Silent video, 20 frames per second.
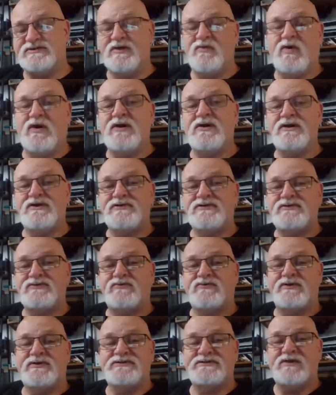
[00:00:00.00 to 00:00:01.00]
because they want good
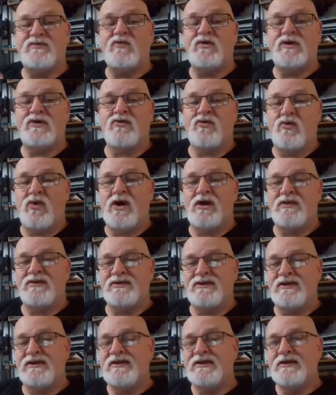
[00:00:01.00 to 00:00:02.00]
stories, they want a
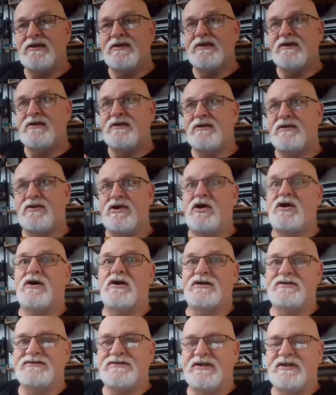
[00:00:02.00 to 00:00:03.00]
quality
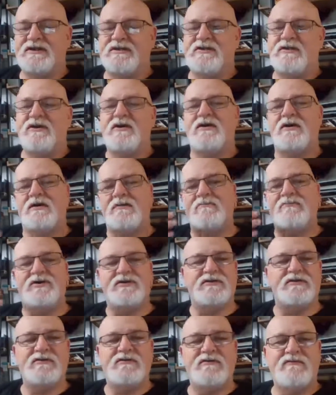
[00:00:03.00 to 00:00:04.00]
content,
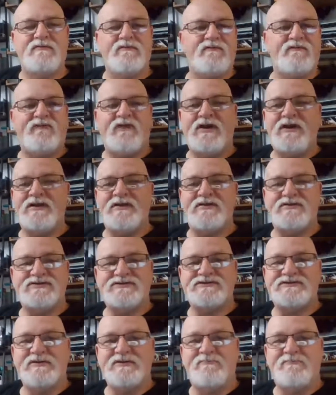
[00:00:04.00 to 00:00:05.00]
but finding
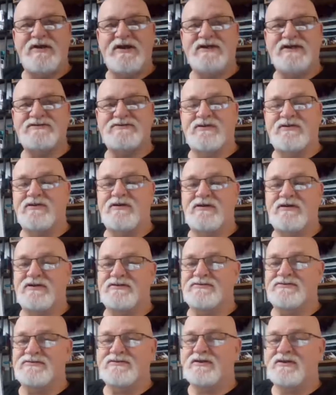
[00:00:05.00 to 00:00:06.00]
just the best
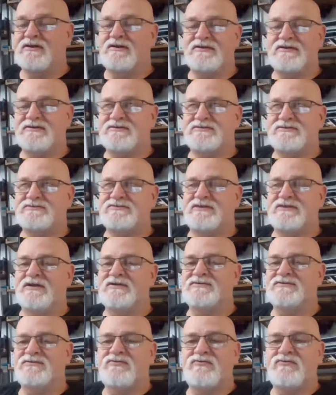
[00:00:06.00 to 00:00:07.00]
artists,
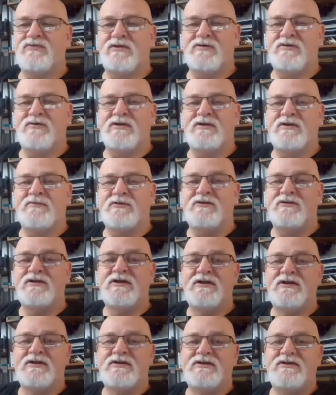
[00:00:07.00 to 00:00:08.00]
it's
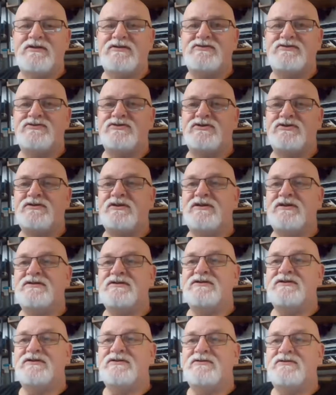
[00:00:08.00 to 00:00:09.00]
incredible. You
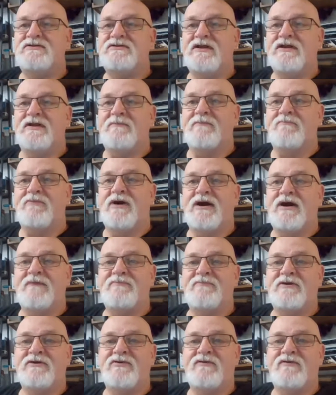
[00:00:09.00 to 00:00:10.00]
need to like
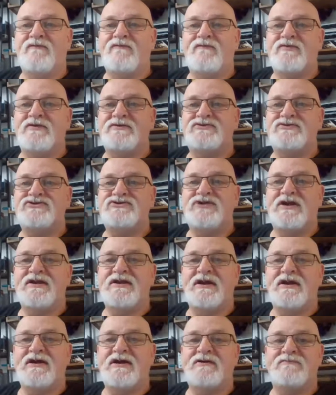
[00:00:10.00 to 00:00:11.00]
pop on over and
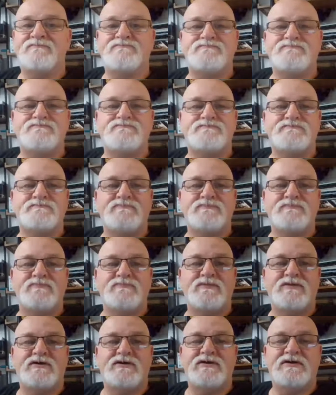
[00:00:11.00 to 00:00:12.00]
check out
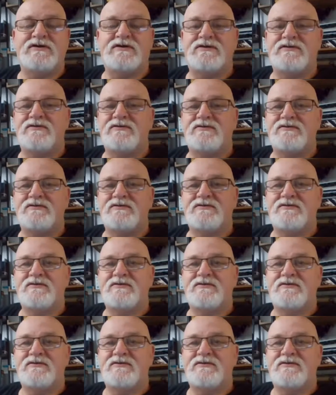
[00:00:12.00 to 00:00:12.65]
the